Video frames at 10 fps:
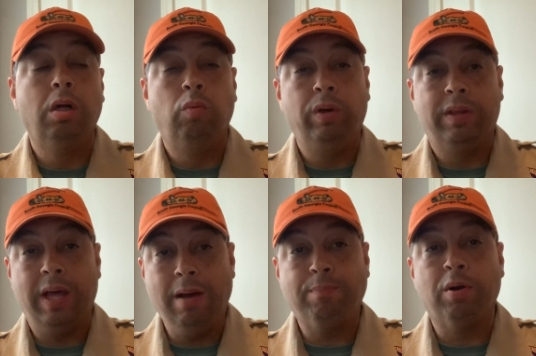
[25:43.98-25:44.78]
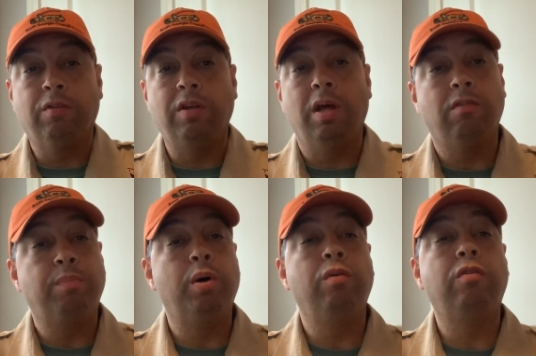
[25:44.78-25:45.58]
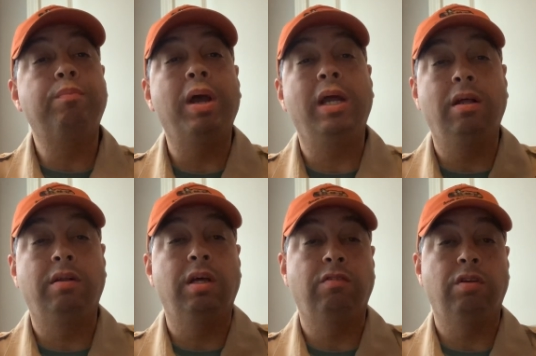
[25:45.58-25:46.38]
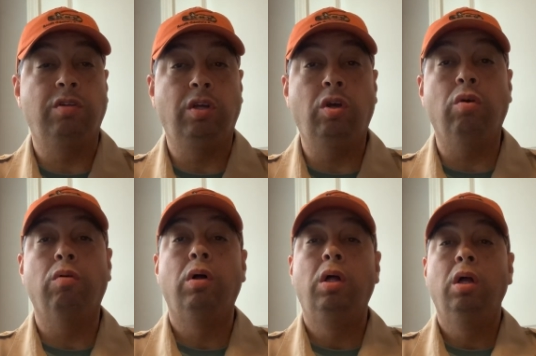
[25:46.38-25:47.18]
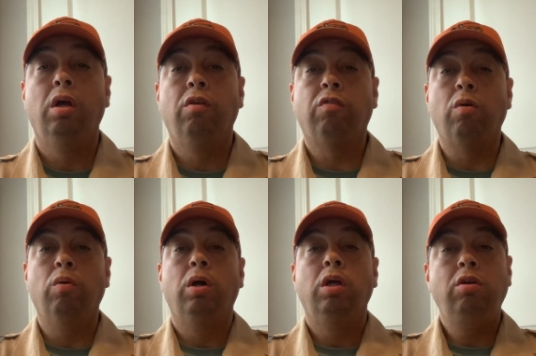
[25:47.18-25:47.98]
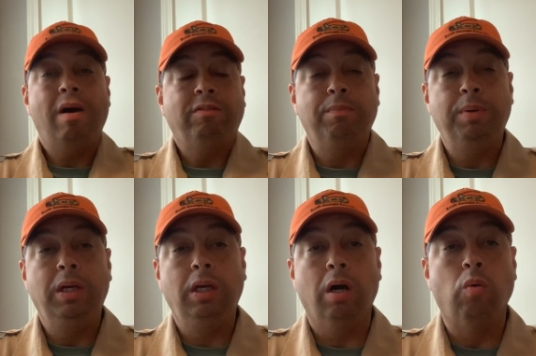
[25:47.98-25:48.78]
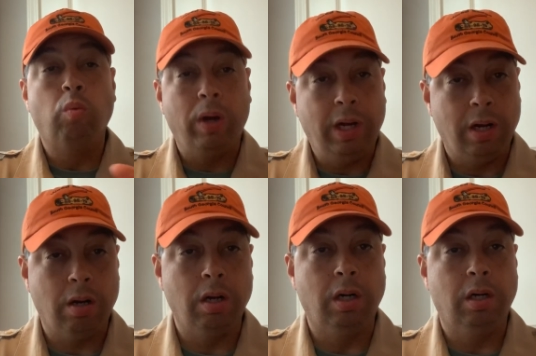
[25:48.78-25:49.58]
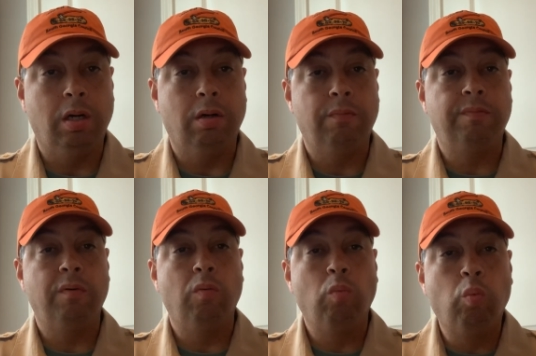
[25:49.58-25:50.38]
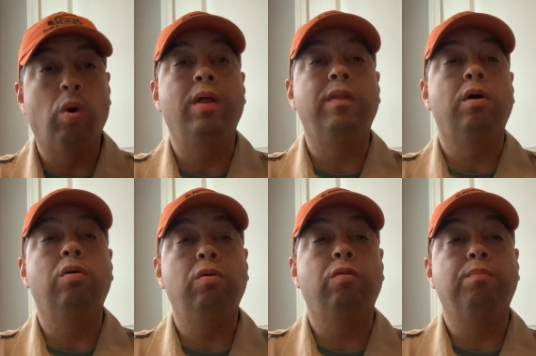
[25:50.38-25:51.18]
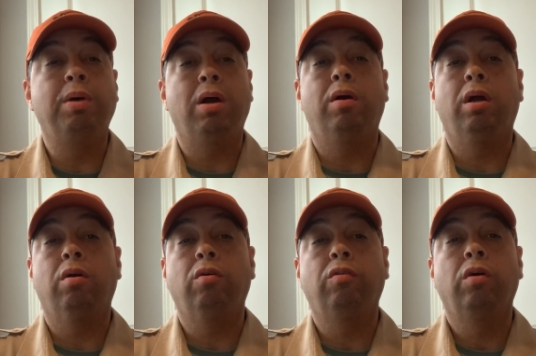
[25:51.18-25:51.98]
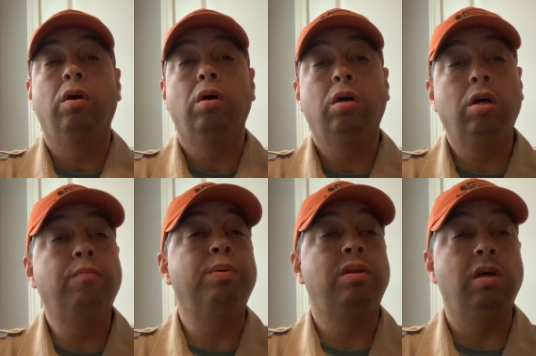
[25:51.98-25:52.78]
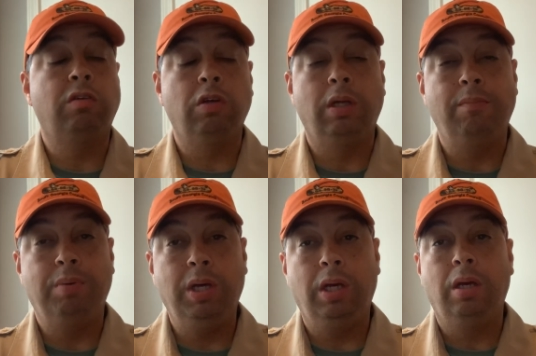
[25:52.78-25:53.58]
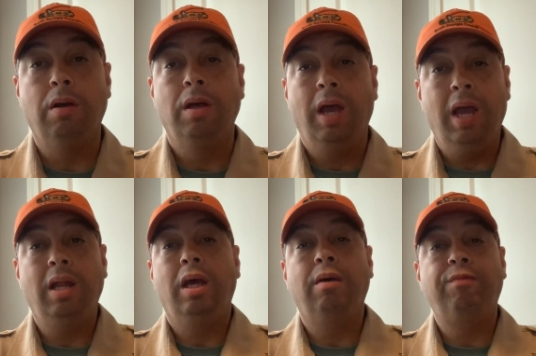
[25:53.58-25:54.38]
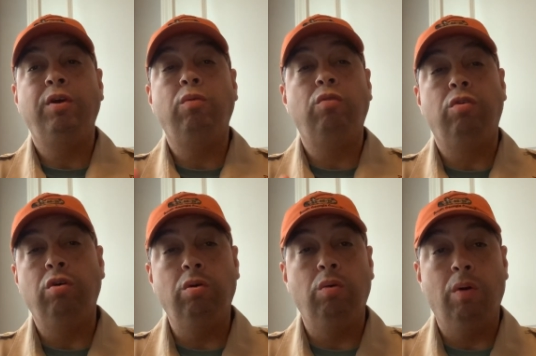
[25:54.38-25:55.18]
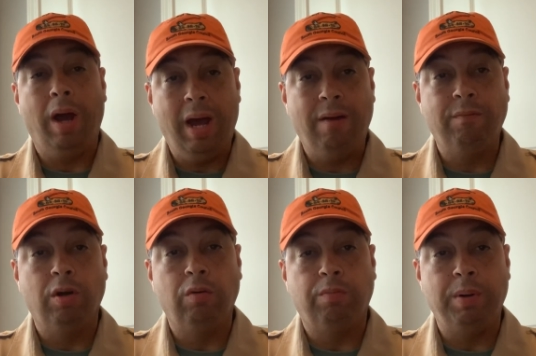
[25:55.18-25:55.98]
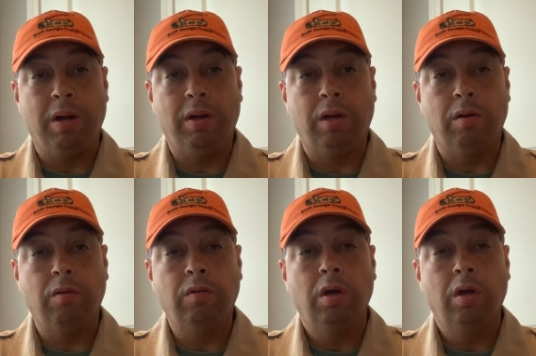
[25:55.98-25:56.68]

with that person as opposed to paying attention to you. So you have to be aware of what those barriers could potentially be. And if you do have those barriers,